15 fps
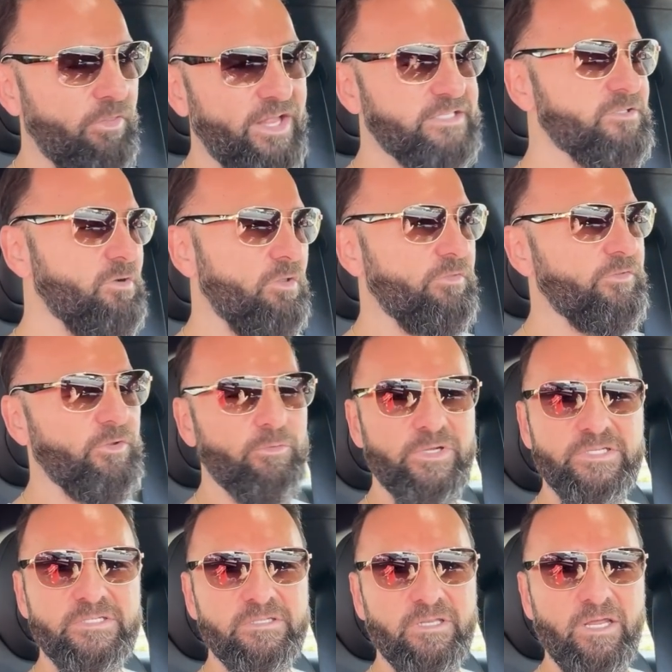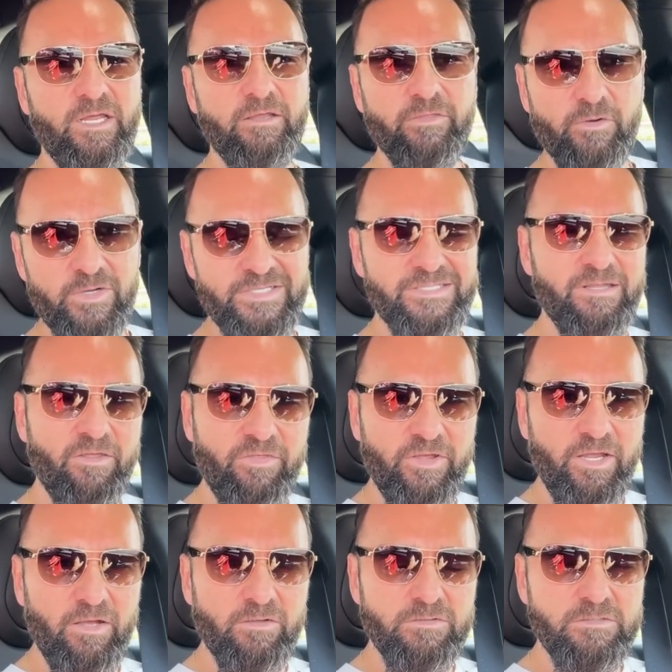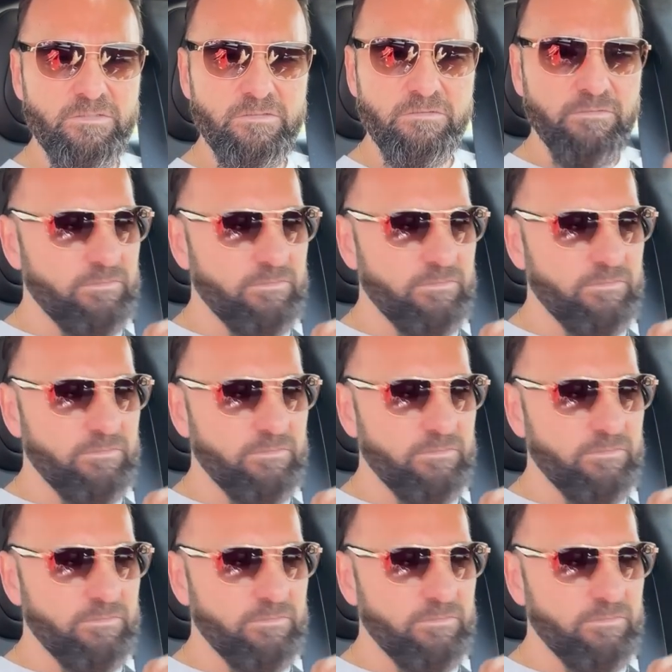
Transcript: That's all that there is today. There is nothing else.